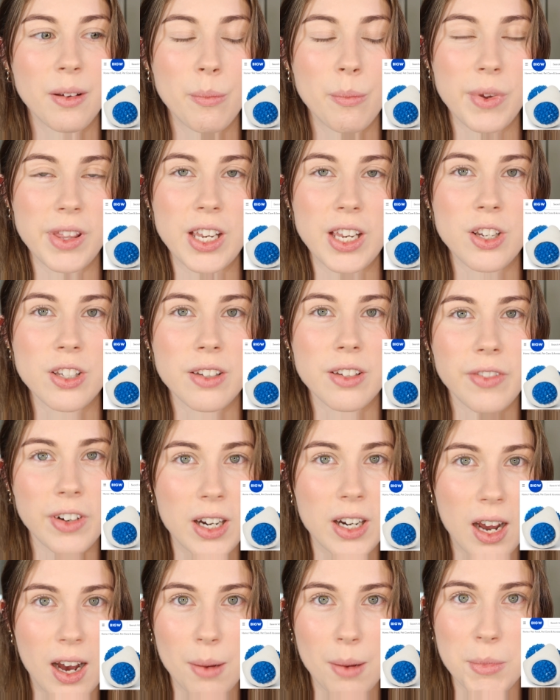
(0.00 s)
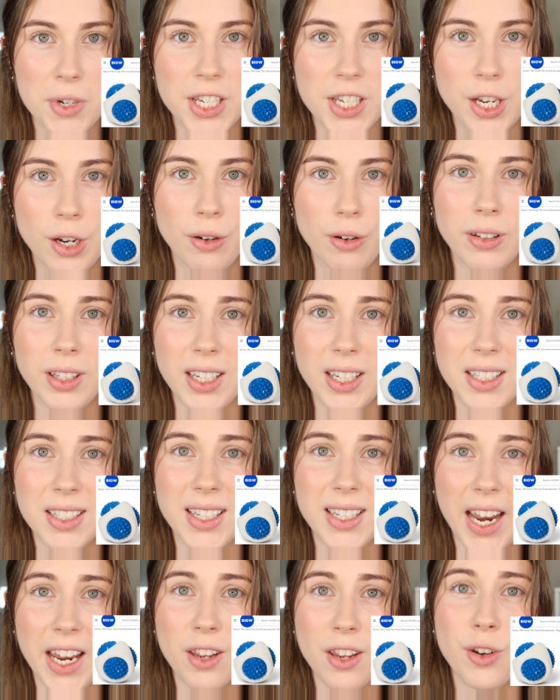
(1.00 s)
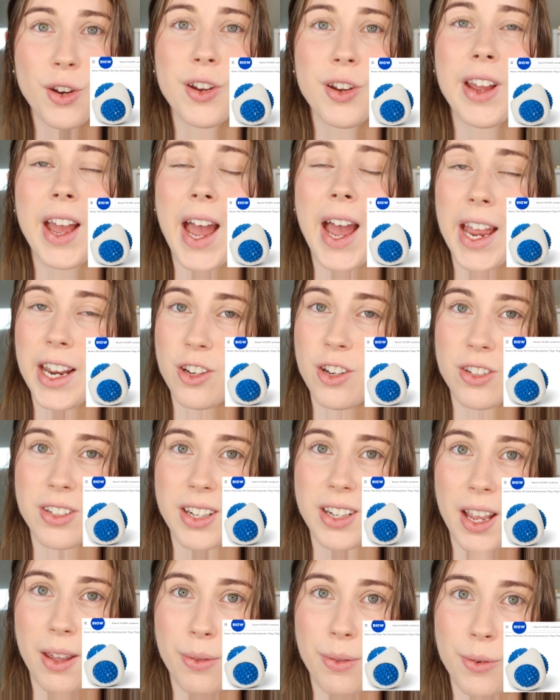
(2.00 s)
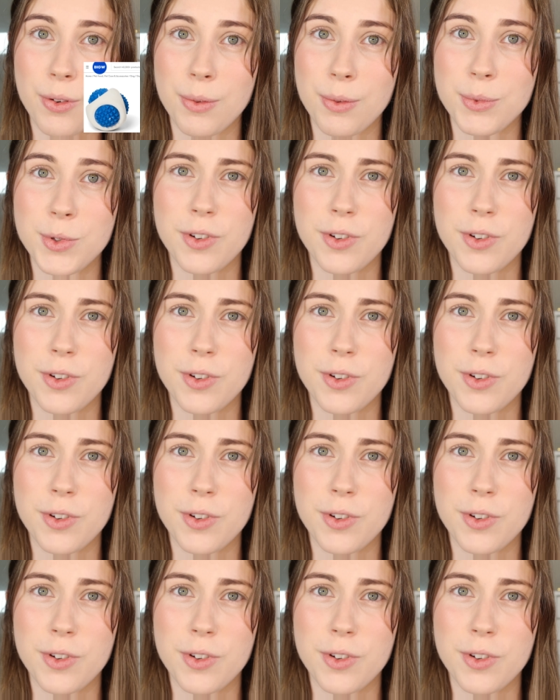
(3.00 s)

but they're just a very hard material and it's taken her ages to get through them.